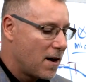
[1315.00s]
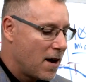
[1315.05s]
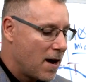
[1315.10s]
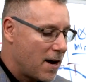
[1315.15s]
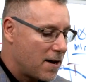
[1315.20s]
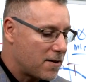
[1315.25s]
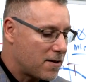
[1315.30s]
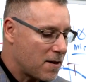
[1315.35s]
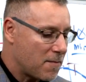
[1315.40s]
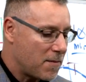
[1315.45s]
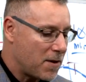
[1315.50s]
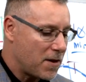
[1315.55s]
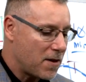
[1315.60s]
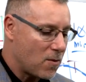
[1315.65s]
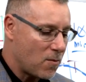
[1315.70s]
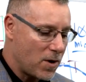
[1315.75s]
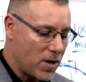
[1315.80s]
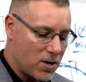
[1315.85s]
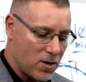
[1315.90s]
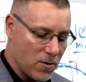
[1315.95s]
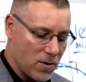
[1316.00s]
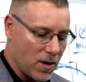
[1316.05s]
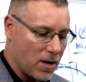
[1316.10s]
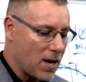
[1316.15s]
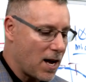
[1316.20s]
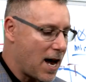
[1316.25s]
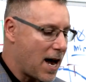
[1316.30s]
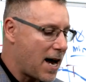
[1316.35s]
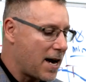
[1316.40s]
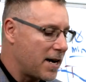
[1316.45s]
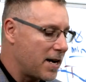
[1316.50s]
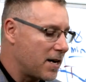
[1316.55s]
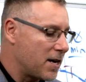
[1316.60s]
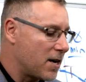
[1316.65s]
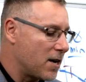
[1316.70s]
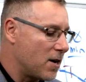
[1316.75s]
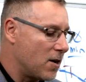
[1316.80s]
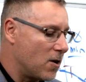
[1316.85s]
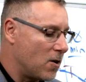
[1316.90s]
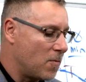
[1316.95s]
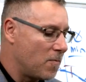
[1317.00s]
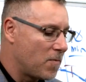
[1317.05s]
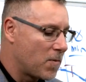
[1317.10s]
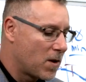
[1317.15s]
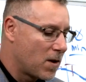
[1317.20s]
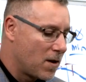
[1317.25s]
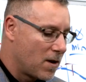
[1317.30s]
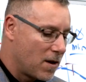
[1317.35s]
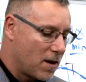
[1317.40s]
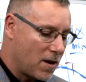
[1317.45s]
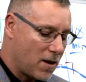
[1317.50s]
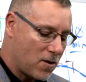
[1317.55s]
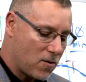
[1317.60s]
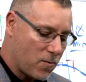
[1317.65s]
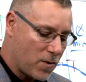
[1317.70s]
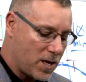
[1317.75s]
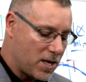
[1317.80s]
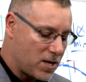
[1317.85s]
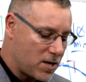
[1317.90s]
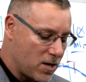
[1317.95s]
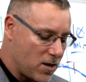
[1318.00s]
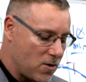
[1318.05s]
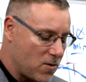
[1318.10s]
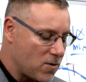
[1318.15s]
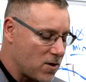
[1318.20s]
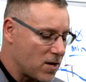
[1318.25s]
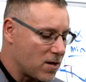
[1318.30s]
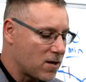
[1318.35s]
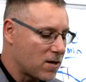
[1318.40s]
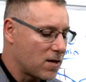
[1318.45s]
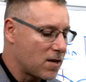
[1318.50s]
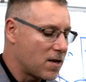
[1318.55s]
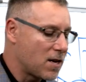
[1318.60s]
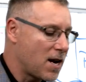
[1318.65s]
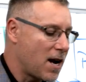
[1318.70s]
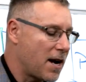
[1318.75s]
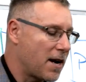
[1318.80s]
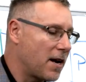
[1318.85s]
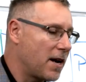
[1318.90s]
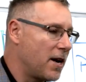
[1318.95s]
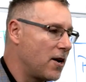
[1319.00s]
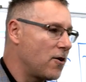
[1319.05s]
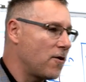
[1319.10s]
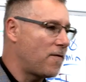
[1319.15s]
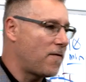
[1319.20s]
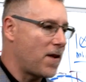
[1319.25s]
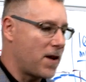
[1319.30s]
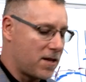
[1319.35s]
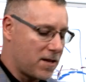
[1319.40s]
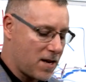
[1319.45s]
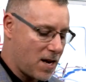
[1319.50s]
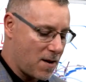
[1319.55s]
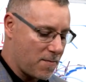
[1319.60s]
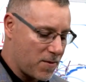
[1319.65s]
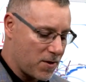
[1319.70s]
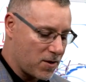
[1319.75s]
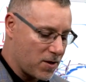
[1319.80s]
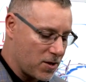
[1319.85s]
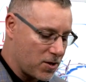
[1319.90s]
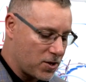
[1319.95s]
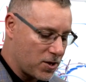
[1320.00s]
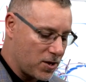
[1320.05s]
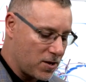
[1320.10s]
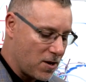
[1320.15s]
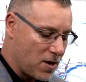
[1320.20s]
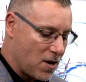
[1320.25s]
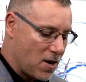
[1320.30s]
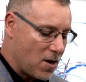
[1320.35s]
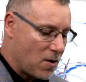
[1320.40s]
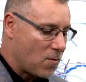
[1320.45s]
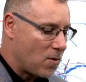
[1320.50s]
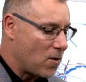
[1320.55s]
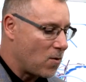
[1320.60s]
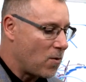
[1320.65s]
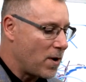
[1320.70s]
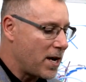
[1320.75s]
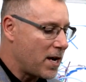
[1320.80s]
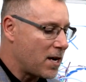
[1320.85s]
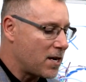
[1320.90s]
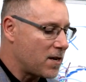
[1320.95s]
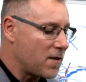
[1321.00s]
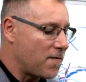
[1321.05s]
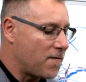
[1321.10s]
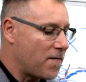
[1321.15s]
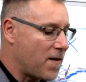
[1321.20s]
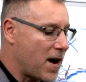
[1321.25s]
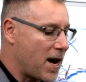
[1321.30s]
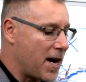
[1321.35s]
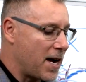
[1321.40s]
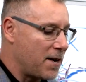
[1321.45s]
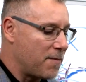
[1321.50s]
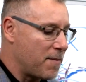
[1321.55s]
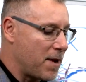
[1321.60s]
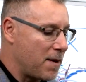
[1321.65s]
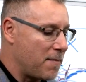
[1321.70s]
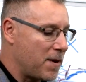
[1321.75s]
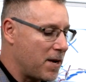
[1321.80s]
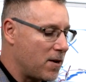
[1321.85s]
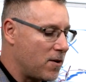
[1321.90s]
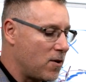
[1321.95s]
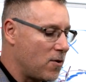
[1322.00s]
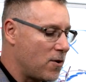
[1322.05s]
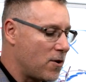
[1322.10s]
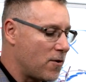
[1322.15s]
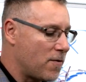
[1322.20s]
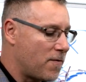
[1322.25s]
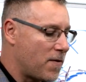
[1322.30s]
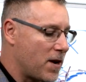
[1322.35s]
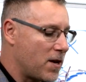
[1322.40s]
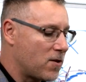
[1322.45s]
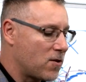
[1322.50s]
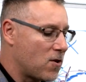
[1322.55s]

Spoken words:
And something that we do a lot in Go is we do this kind of interface composition where we could define maybe a new interface